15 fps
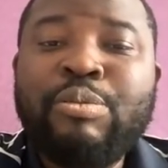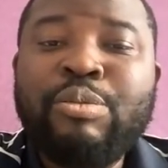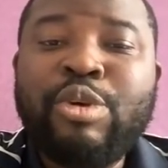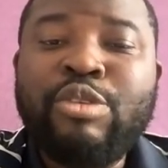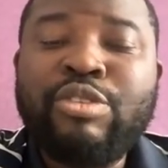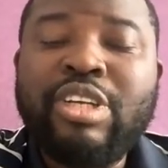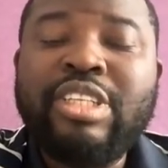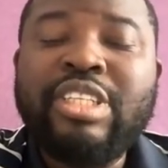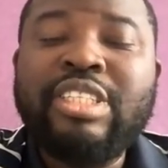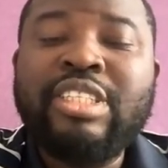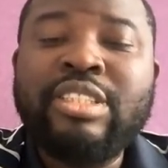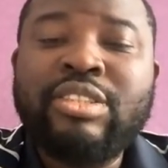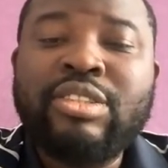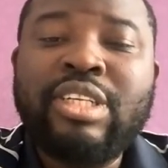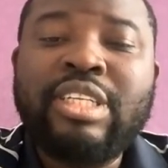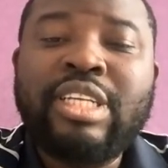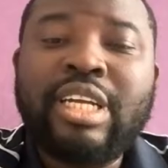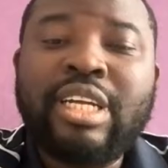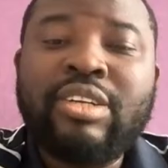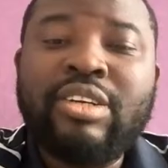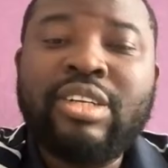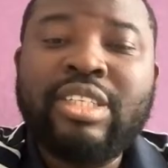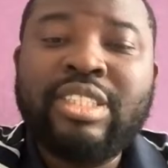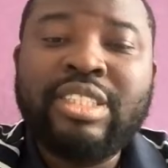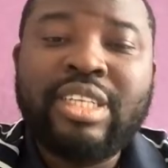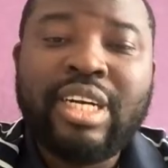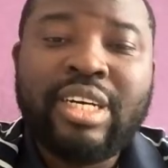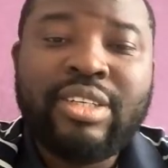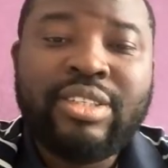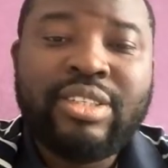But for digital technology
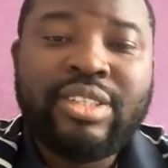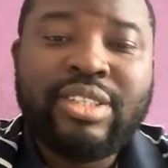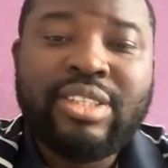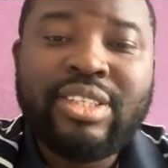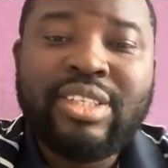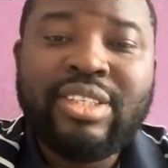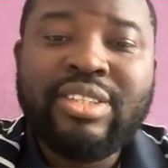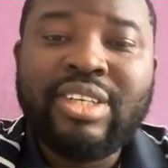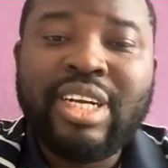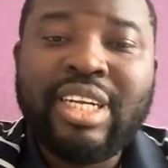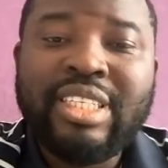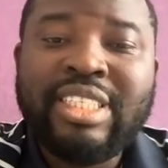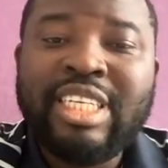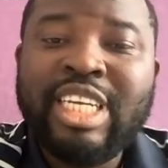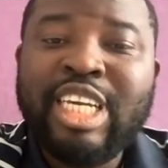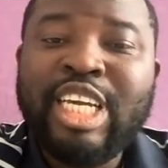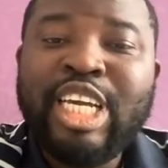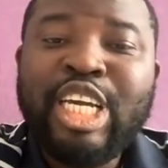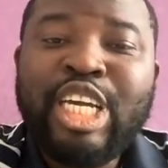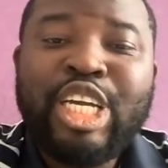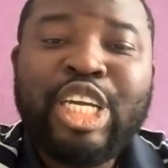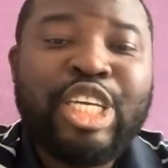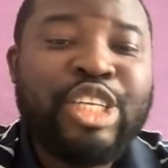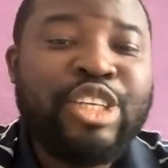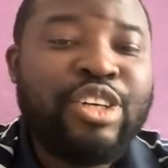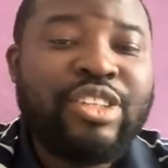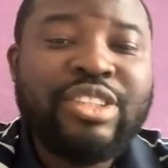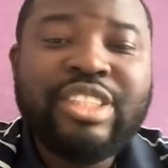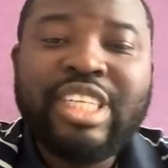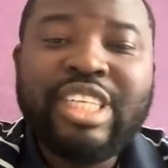routes, right, you
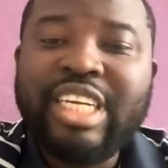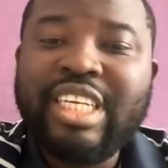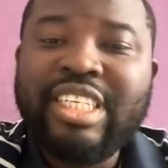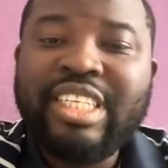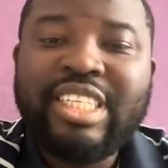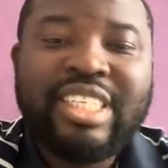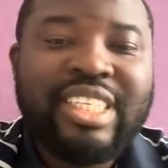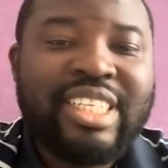don't need